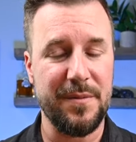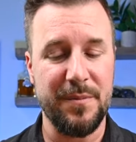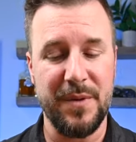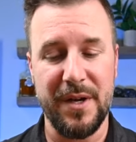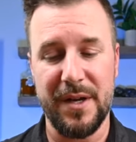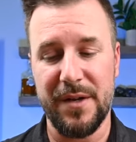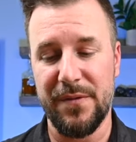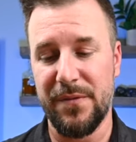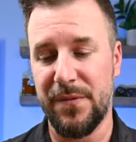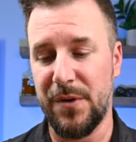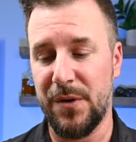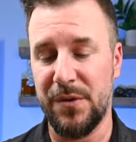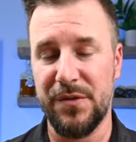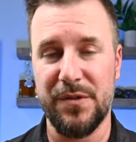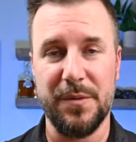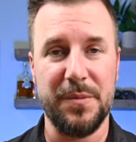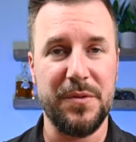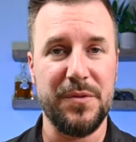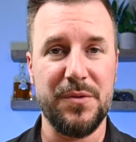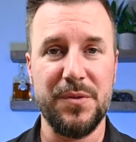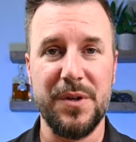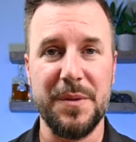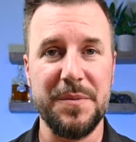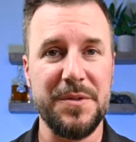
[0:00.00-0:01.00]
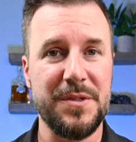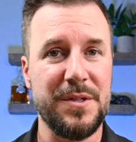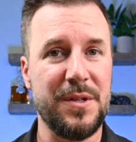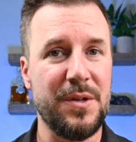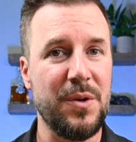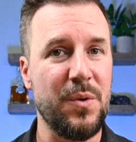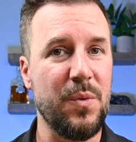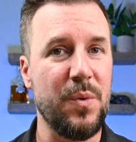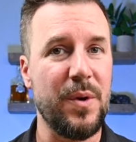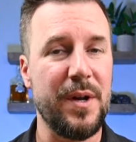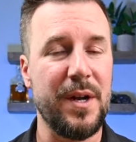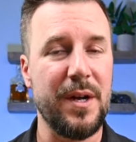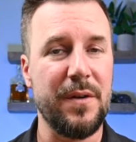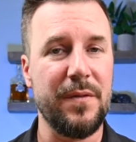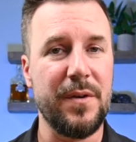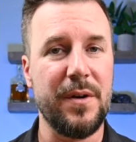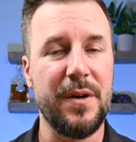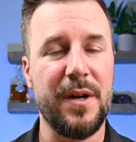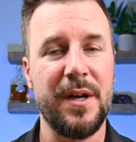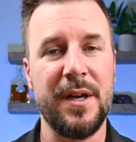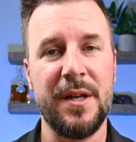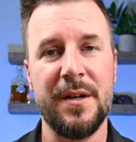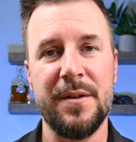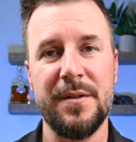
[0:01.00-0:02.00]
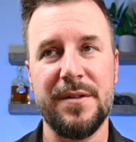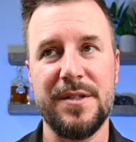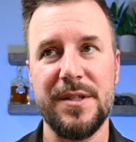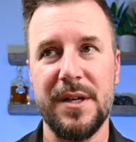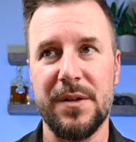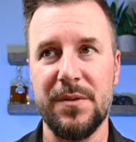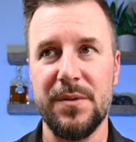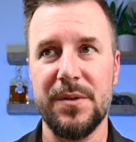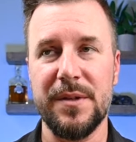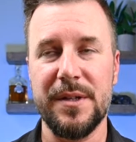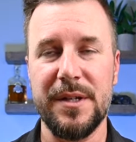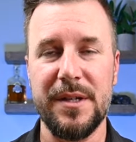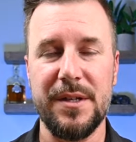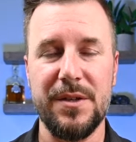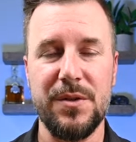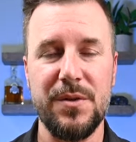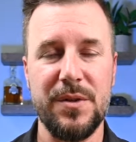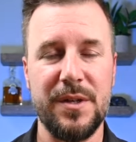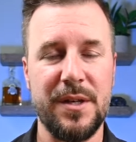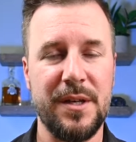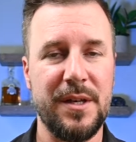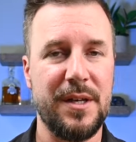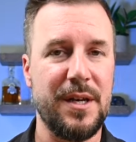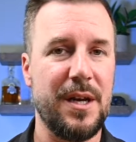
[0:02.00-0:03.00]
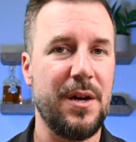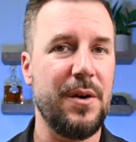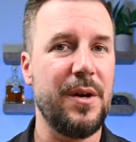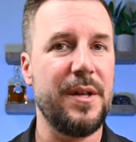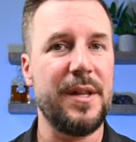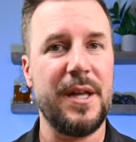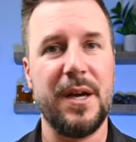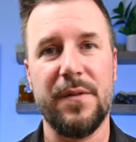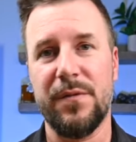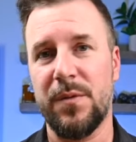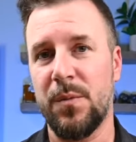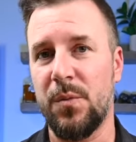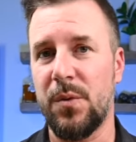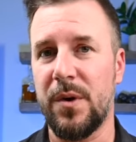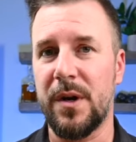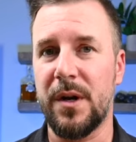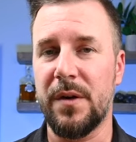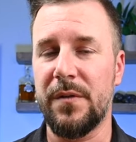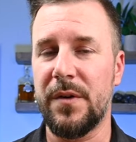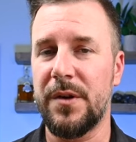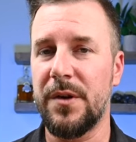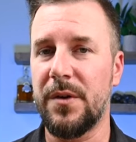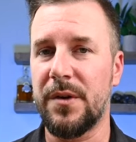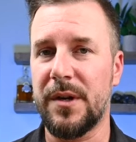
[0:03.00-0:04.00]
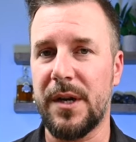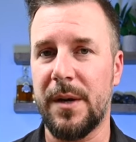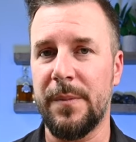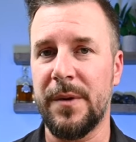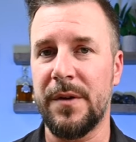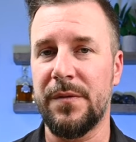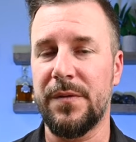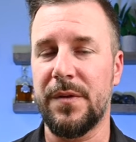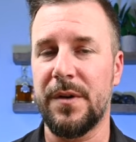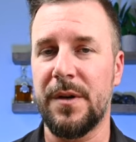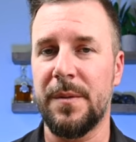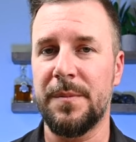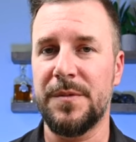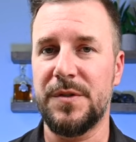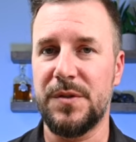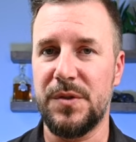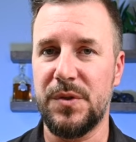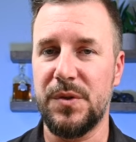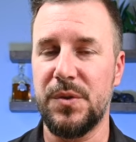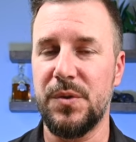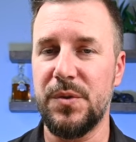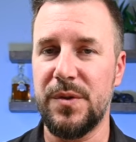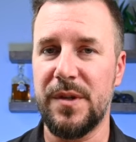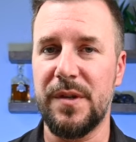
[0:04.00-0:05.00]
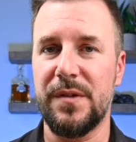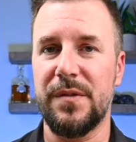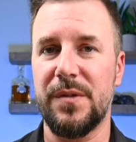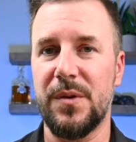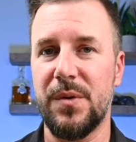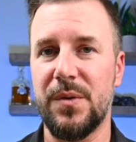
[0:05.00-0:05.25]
my phone subscription or whatever, and generally you can carry that from wherever you're coming from to this